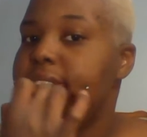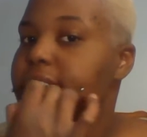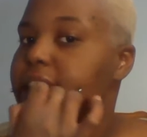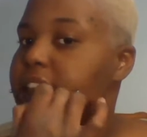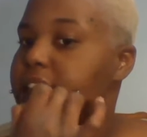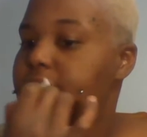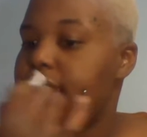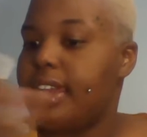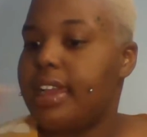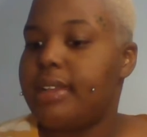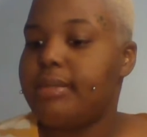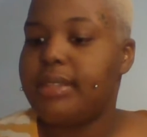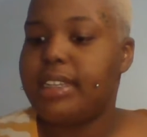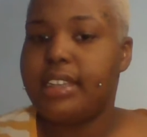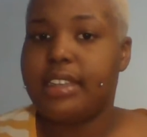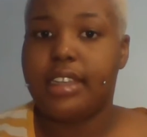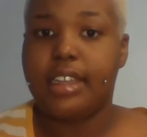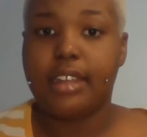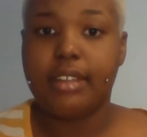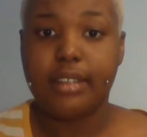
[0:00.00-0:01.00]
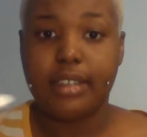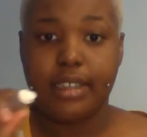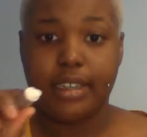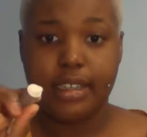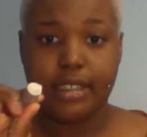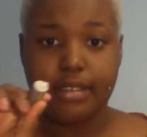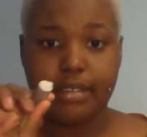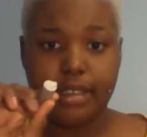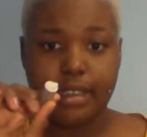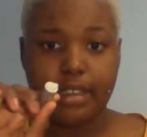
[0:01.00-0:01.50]
chapped, and definitely
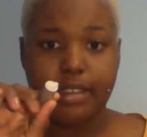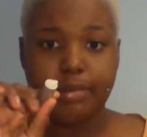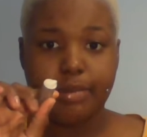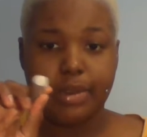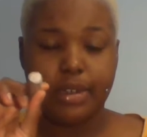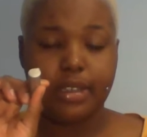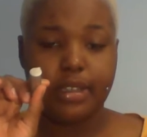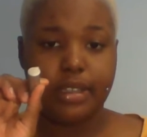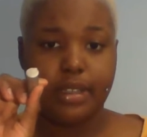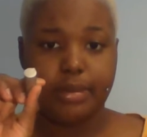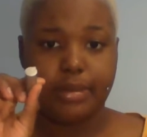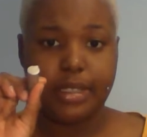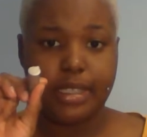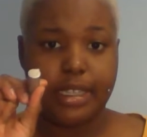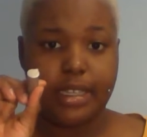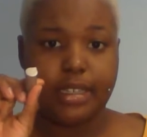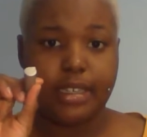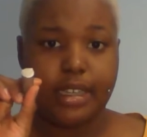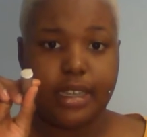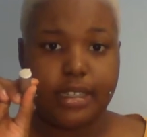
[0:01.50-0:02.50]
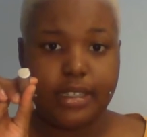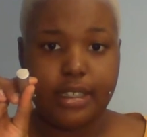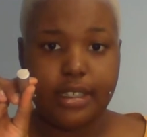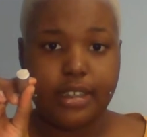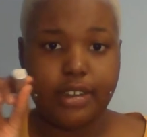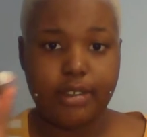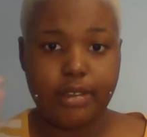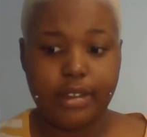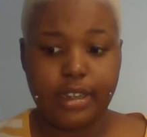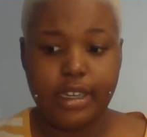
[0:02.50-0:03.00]
this will help your lipstick not to
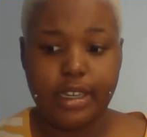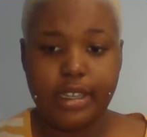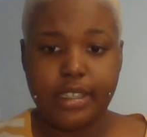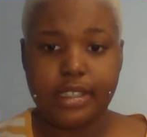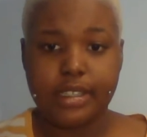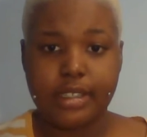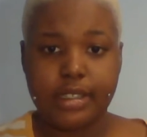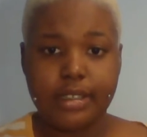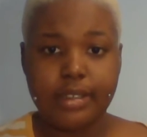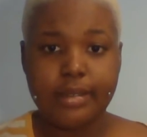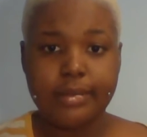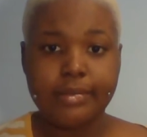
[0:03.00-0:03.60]
crease.